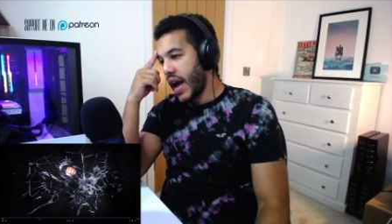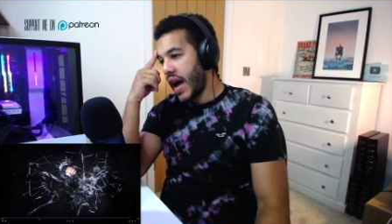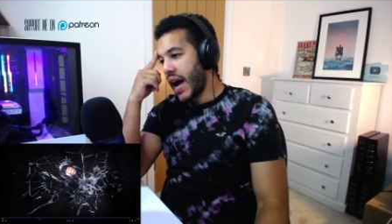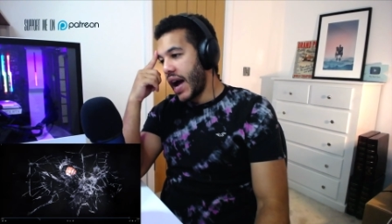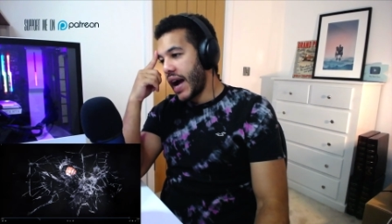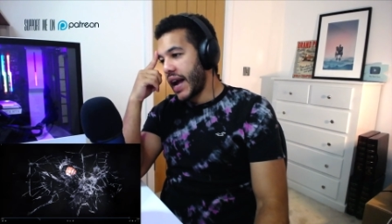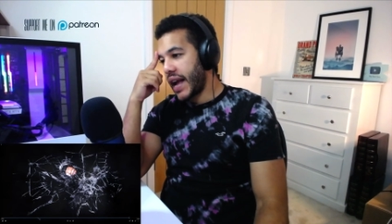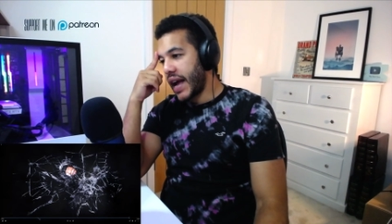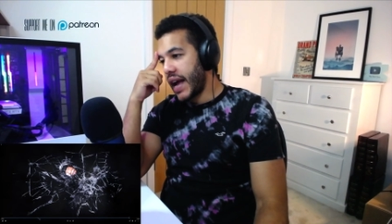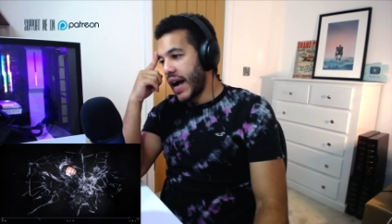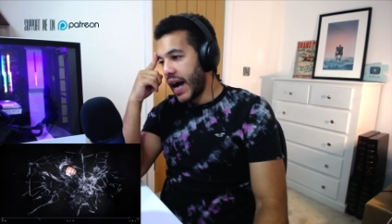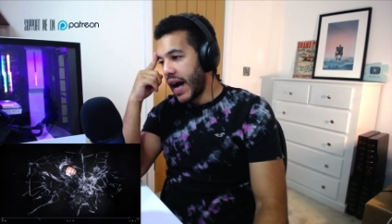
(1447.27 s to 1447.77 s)
I
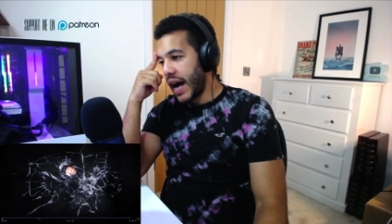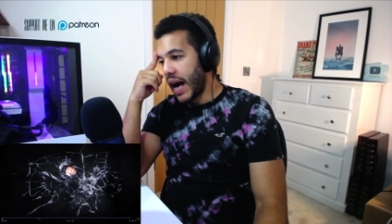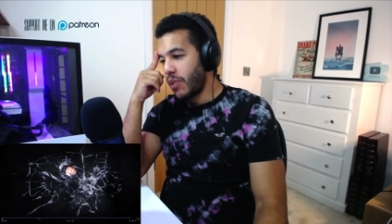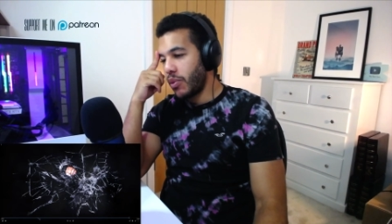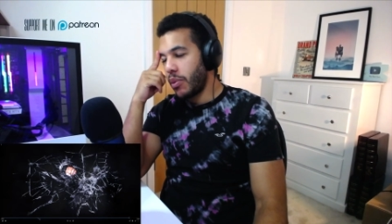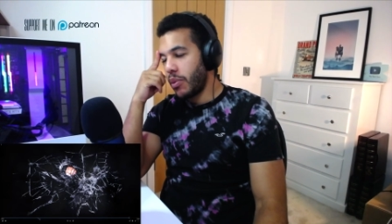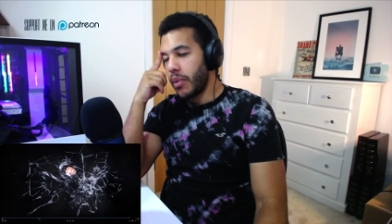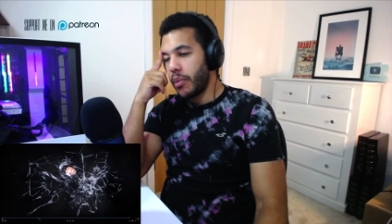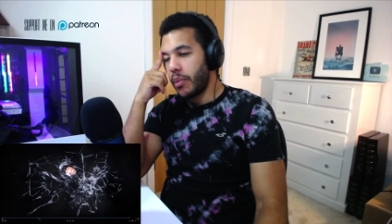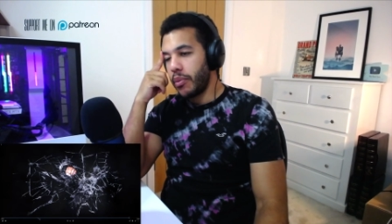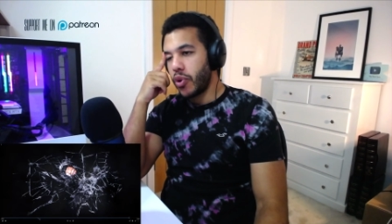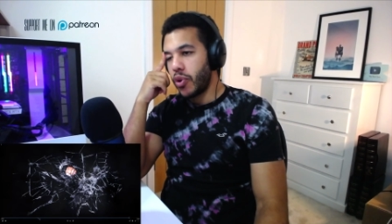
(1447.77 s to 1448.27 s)
can't
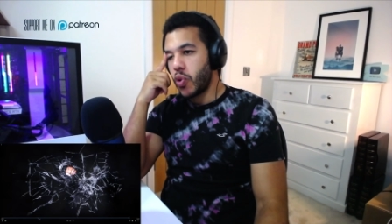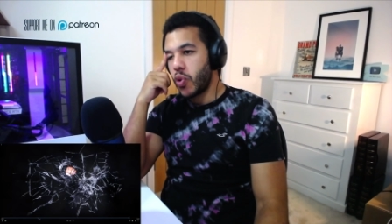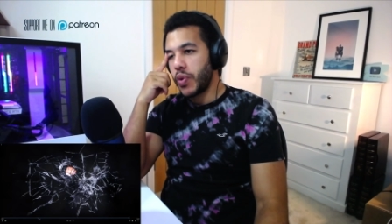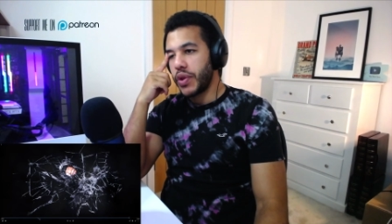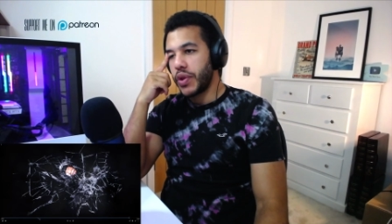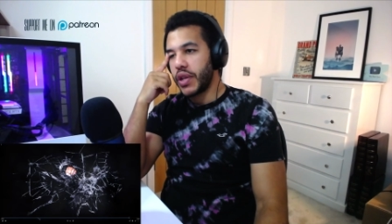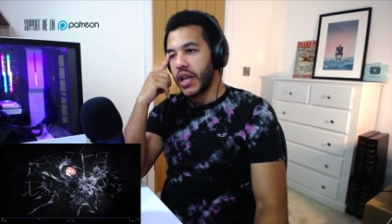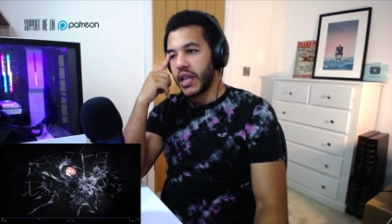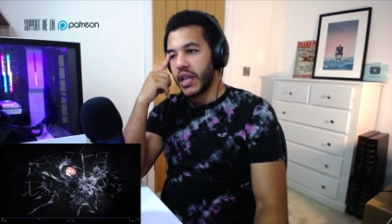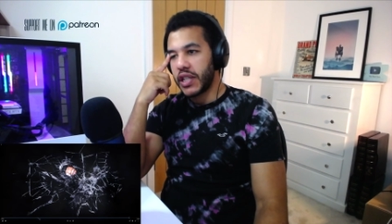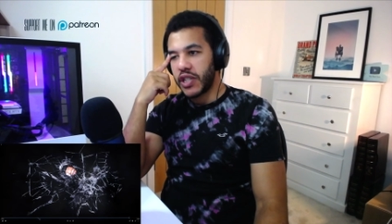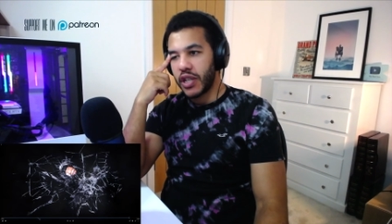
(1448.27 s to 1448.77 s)
remember who
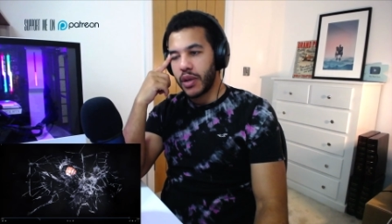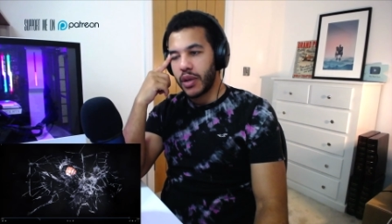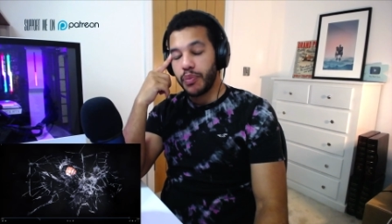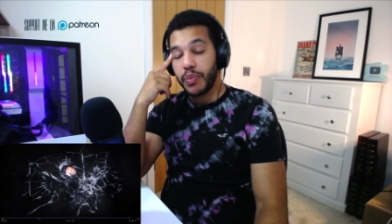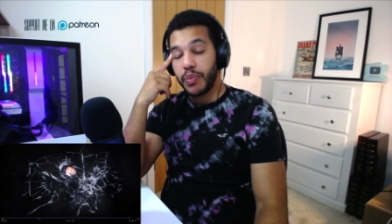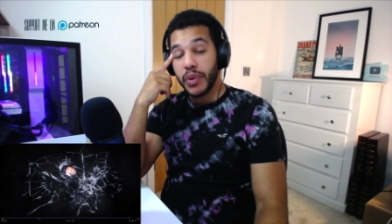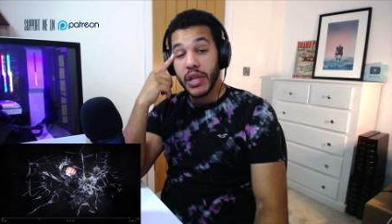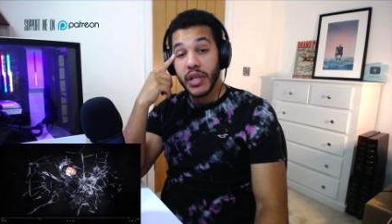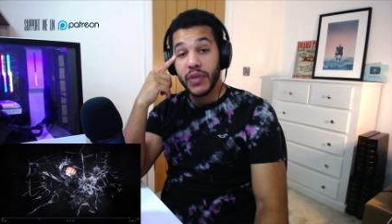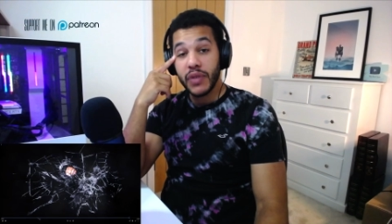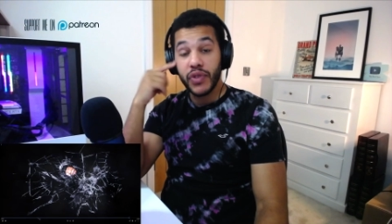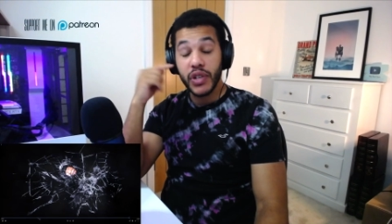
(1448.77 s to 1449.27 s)
the next
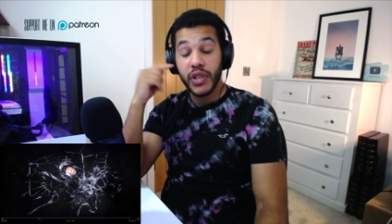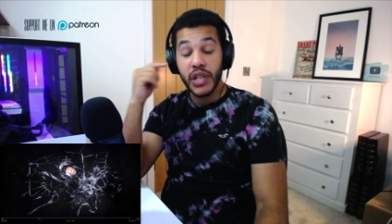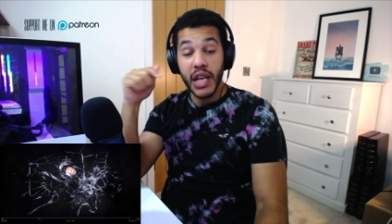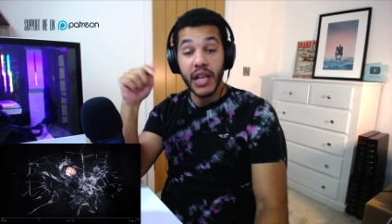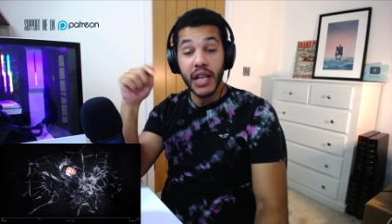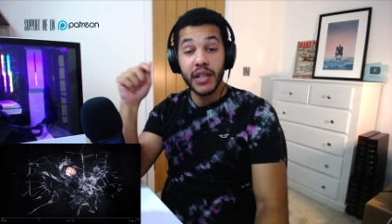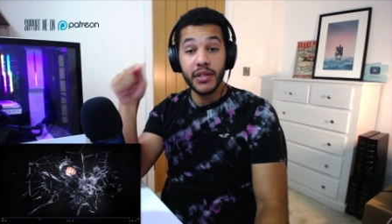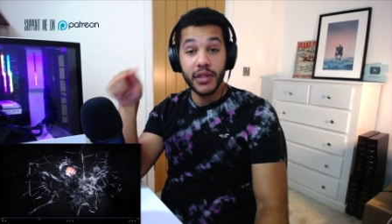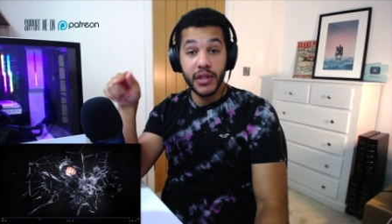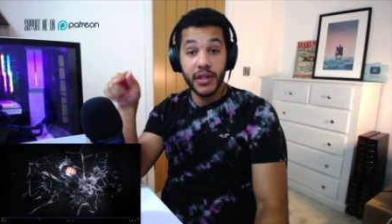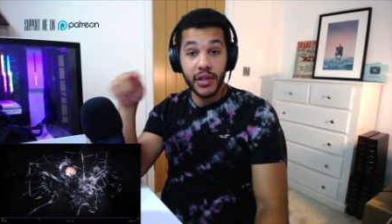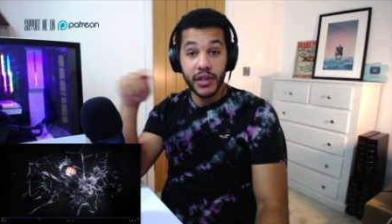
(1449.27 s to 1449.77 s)
champion is for
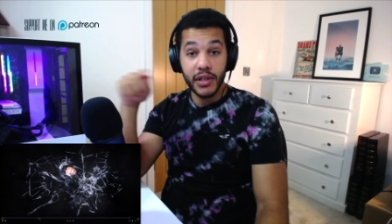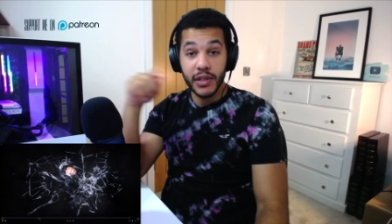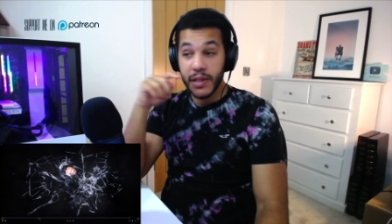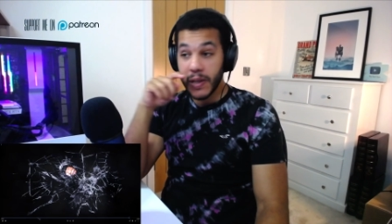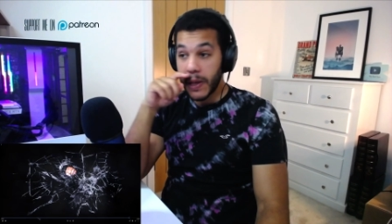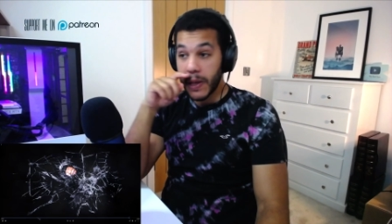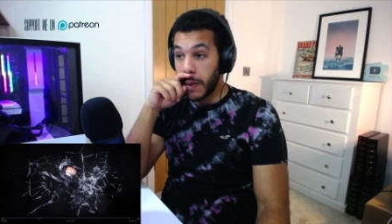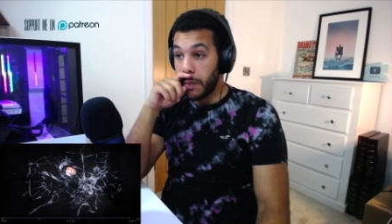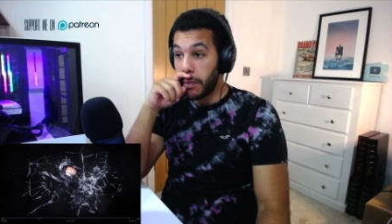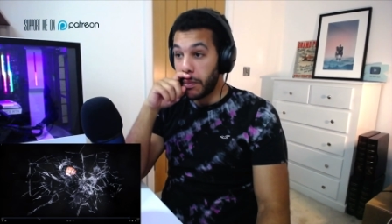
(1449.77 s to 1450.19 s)
next Thursday,